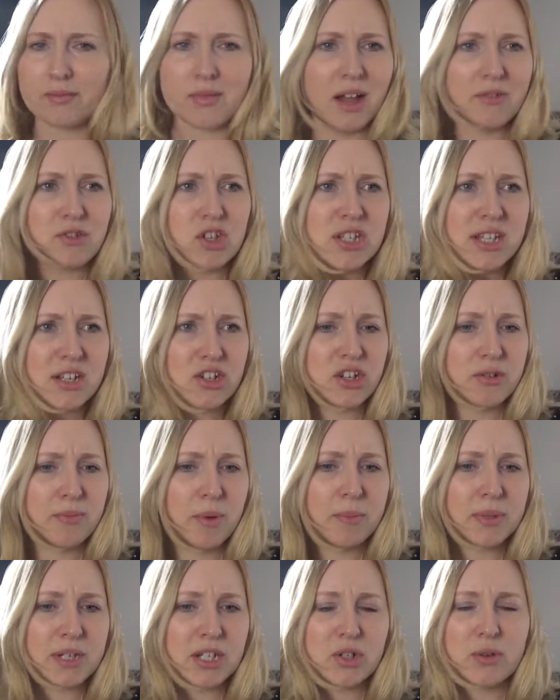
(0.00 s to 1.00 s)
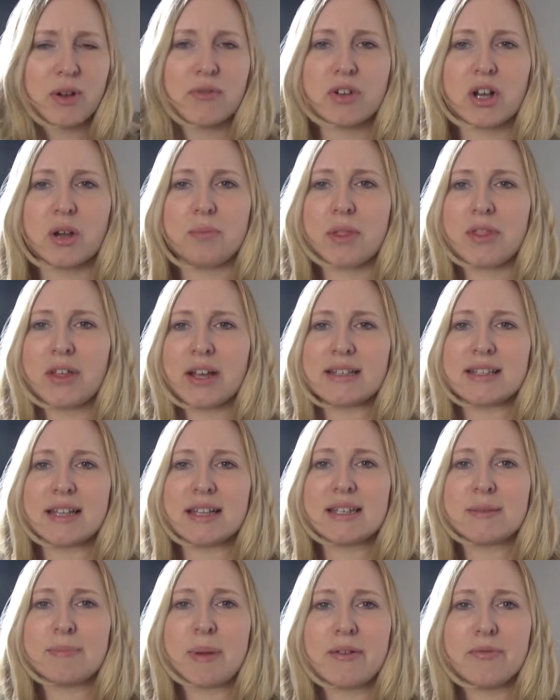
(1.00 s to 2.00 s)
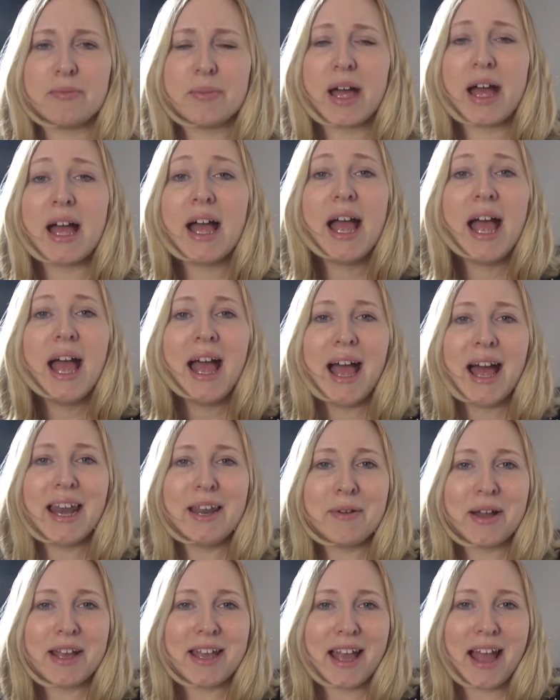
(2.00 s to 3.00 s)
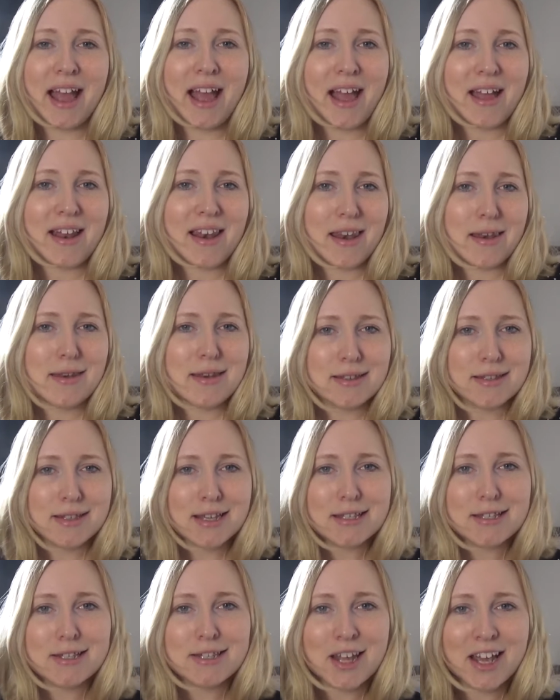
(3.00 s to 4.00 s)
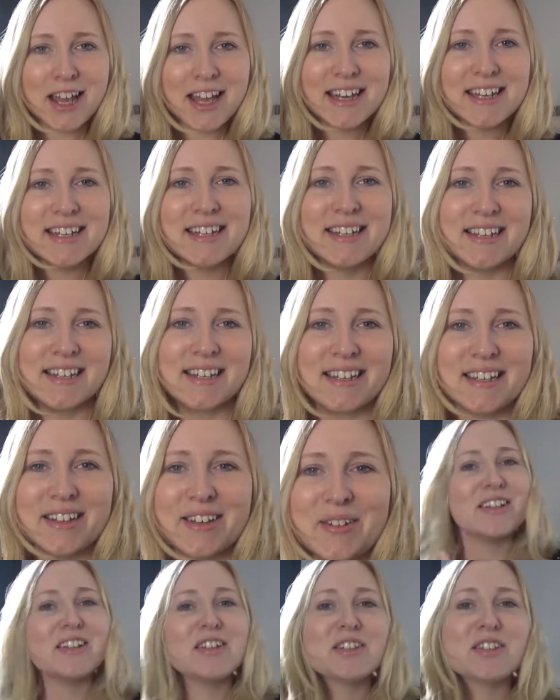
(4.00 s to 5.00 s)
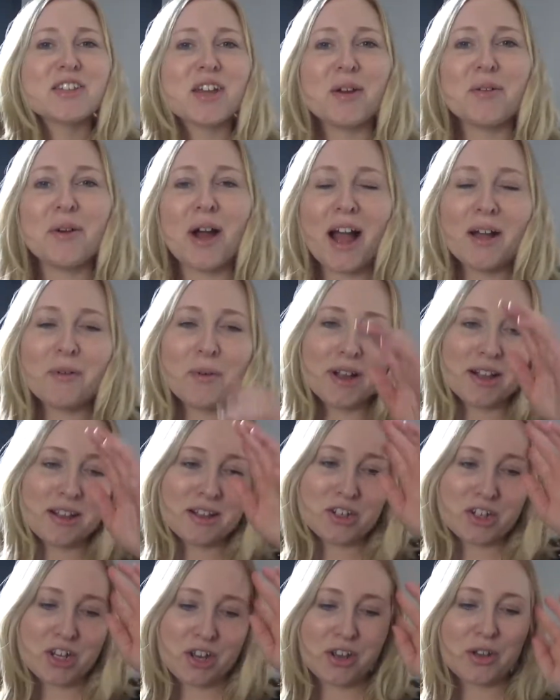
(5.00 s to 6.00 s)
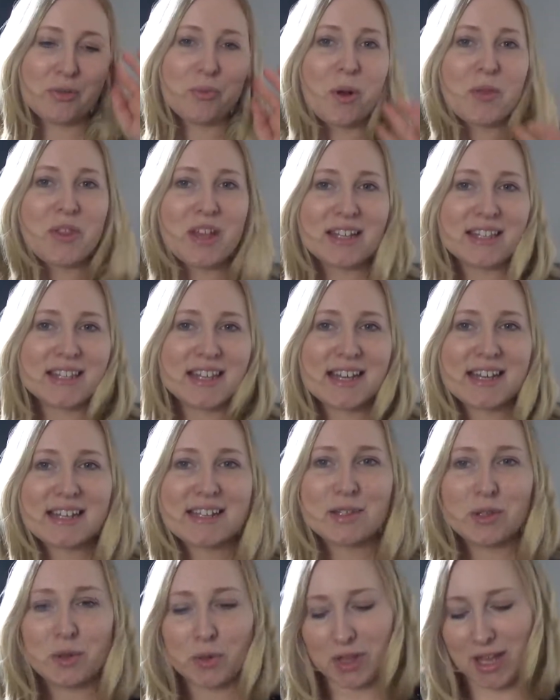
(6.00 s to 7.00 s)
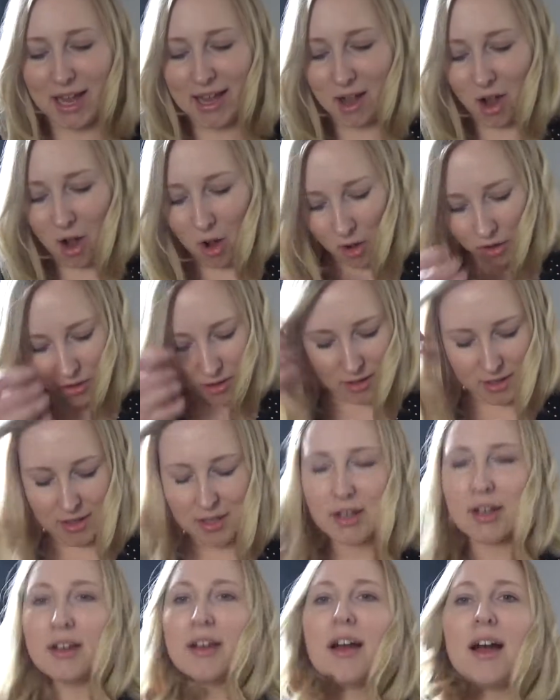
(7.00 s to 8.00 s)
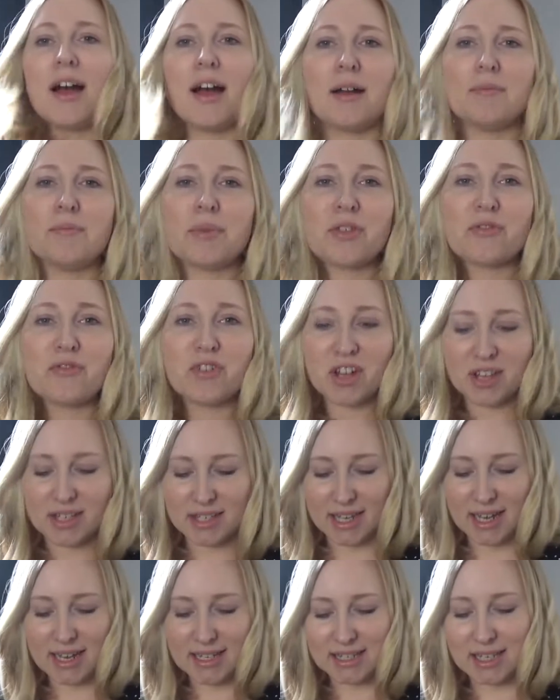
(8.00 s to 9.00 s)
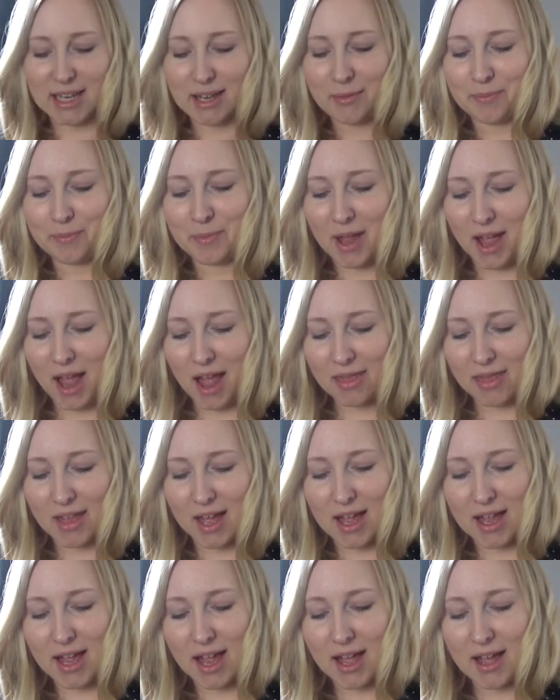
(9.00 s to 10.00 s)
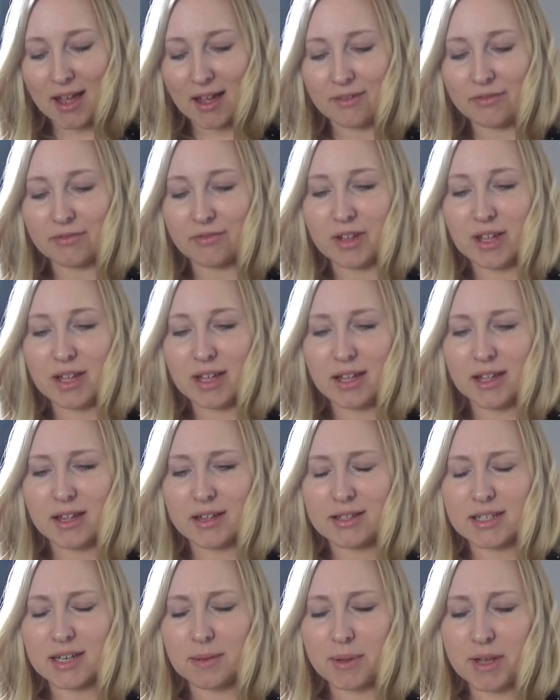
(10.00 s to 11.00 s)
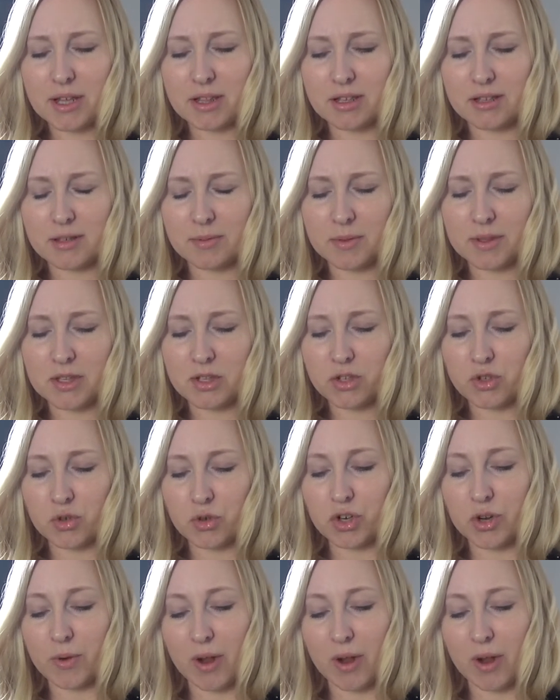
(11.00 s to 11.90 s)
Just actually remembered I do have a couple of things that I did buy from there. Anyway, let's get stuck in. So I will show you what these things look like on. But the first item that I have, did I pick these up in the store?